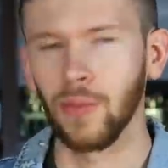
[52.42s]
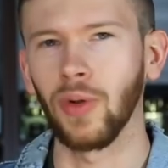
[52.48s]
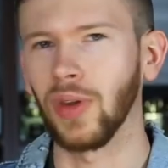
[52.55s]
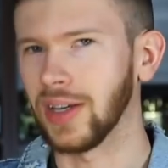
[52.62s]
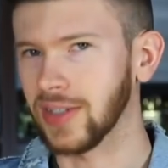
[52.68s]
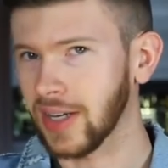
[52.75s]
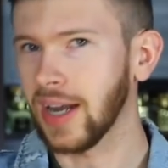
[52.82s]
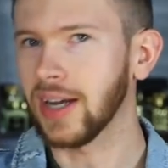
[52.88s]
Well,
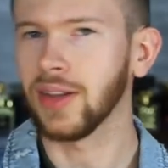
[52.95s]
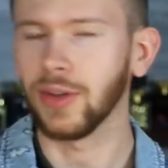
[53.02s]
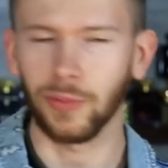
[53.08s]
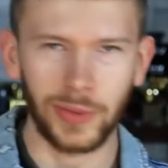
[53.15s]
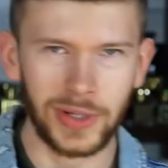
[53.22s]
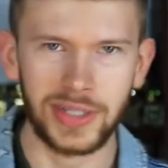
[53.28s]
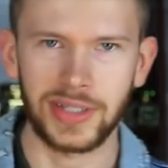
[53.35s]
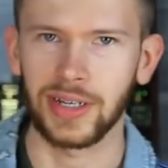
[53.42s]
that's kind of the
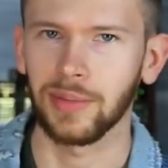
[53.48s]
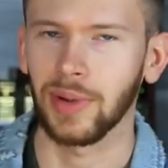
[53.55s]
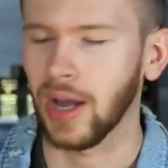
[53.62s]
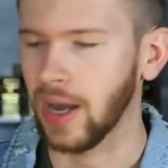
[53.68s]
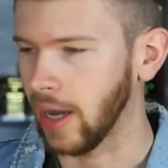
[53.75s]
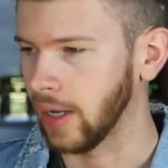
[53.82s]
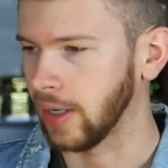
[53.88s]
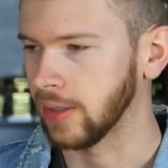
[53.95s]
reasoning
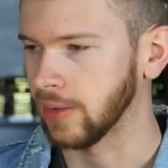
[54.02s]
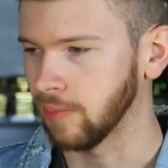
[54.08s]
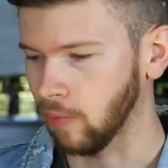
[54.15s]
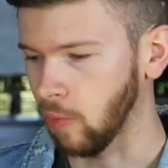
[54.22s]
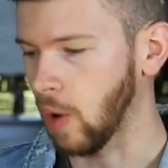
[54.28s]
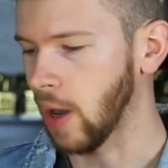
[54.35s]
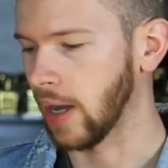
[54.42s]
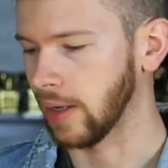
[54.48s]
behind
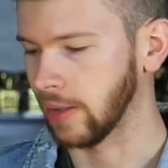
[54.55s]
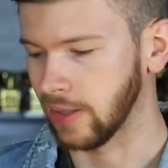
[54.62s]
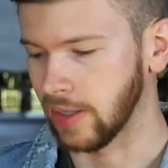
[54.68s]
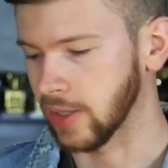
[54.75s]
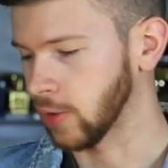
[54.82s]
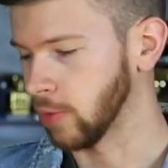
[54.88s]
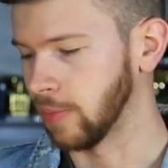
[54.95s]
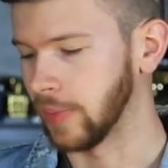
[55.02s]
why
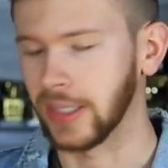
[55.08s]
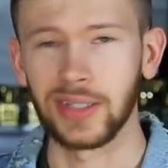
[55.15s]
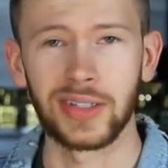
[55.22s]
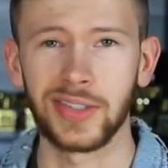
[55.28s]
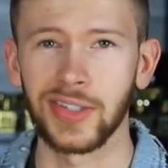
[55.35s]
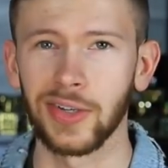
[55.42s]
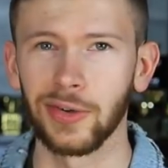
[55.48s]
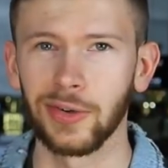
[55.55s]
this would be
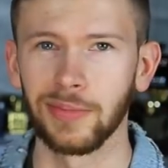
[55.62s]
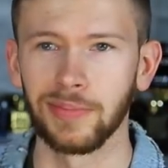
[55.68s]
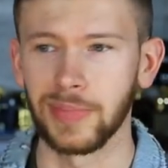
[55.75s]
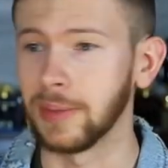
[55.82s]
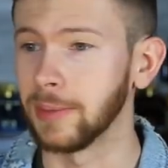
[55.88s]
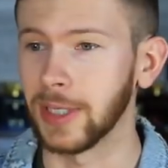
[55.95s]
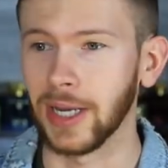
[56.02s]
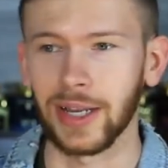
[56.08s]
considered
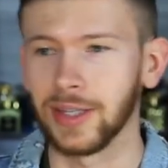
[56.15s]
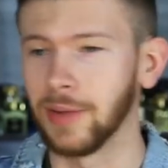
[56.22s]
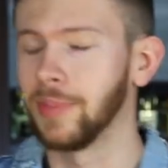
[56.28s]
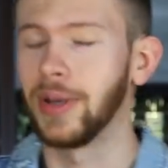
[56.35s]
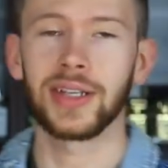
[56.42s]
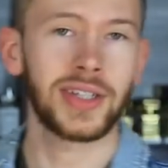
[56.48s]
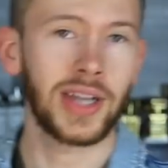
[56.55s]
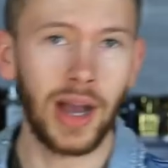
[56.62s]
maybe not the
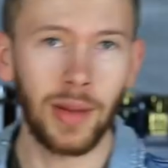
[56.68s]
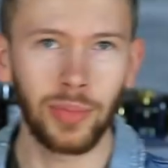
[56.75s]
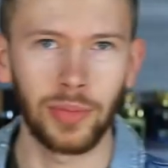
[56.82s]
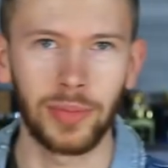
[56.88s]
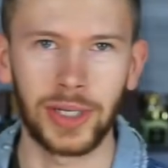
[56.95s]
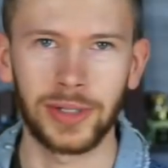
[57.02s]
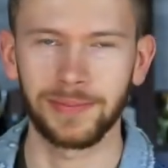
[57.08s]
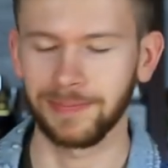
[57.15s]
best
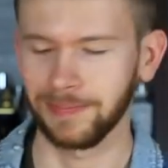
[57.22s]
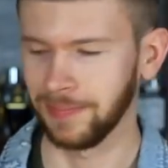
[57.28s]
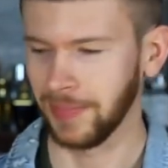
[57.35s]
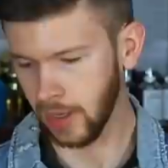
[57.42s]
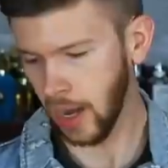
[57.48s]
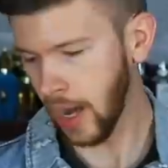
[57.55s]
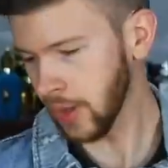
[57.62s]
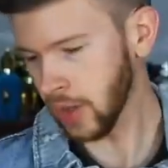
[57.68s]
compliment.
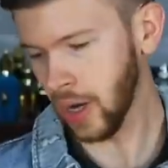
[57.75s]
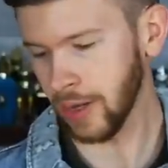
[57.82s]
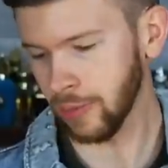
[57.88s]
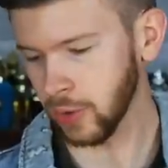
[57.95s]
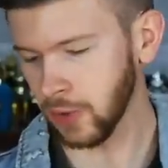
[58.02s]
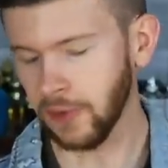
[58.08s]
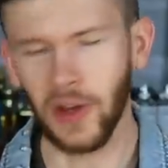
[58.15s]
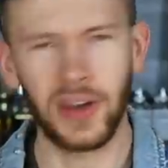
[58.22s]
I thought it
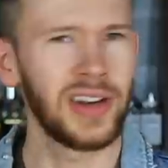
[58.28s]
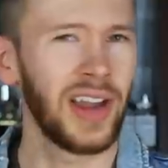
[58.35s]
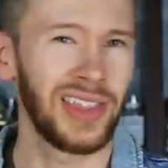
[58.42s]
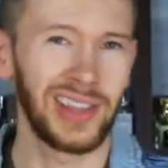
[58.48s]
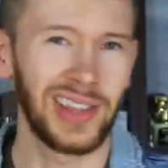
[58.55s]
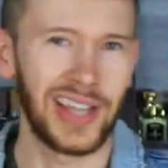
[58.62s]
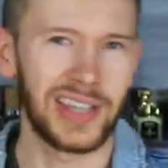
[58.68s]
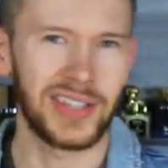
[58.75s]
was fun
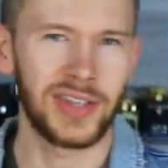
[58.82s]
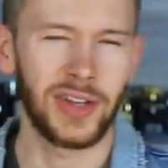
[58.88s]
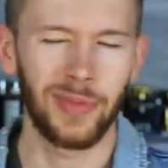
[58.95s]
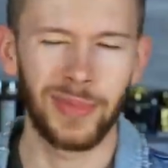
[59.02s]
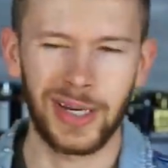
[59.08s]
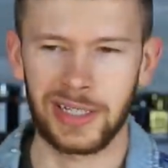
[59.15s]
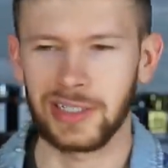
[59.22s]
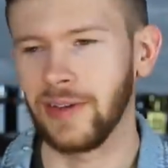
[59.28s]
nonetheless, though,
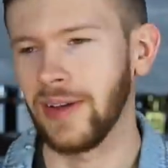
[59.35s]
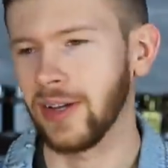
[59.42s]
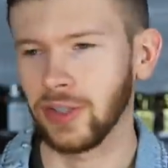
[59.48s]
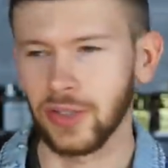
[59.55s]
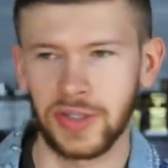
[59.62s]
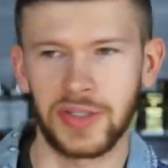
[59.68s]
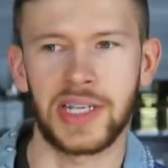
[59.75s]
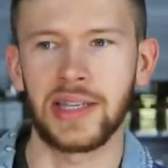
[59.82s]
because I've
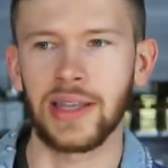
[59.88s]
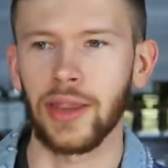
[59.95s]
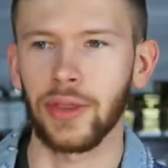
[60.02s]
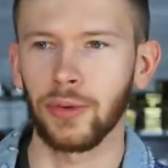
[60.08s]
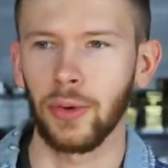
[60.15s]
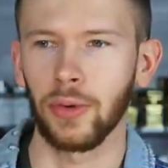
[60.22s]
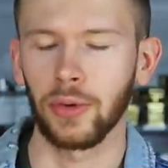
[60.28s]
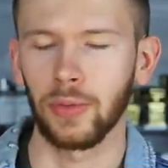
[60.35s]
actually seen that
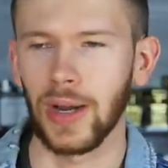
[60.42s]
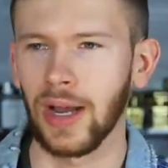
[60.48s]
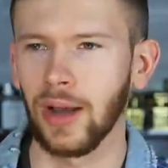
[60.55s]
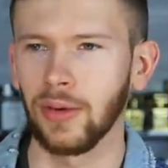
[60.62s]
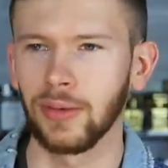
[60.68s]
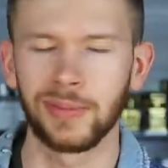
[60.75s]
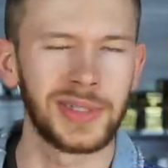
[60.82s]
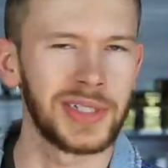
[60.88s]
thrown
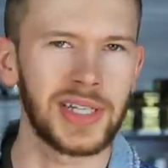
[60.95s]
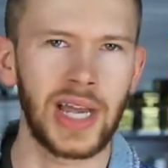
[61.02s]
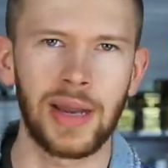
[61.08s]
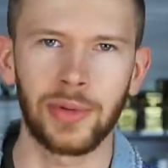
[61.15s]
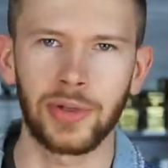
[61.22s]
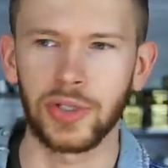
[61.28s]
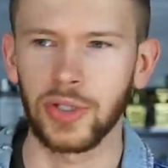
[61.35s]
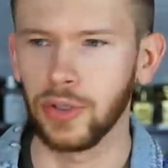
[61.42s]
around a
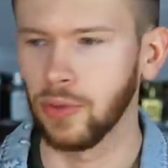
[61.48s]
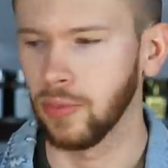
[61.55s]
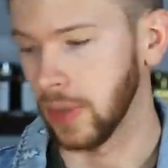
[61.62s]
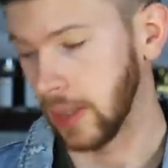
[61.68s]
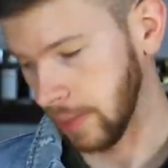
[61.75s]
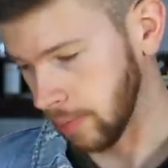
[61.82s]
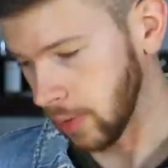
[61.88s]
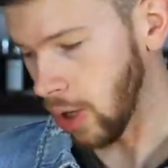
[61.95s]
time or two
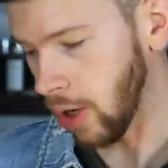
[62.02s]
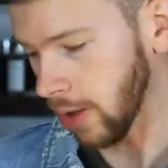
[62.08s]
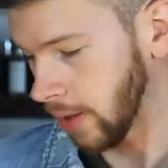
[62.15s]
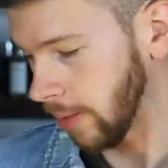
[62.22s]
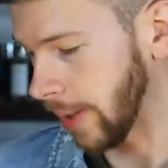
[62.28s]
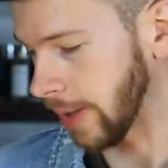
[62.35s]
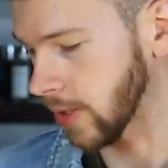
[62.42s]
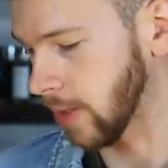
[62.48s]
when talking
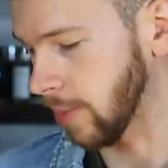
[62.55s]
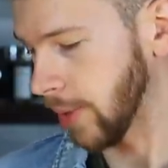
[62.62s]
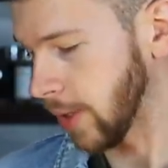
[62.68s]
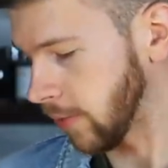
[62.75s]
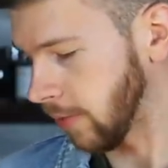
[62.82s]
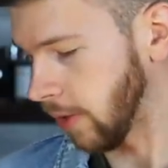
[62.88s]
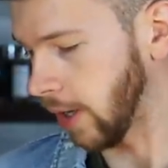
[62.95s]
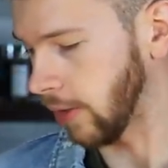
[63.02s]
about some of
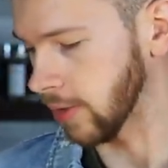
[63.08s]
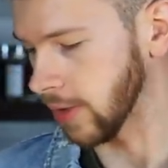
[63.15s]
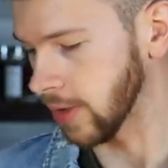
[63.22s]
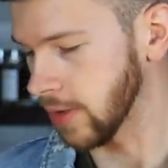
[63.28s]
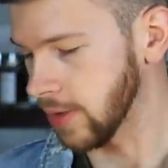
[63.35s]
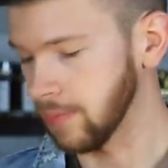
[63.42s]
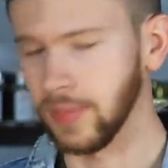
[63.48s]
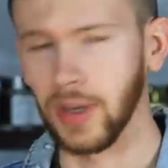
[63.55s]
these fragrances.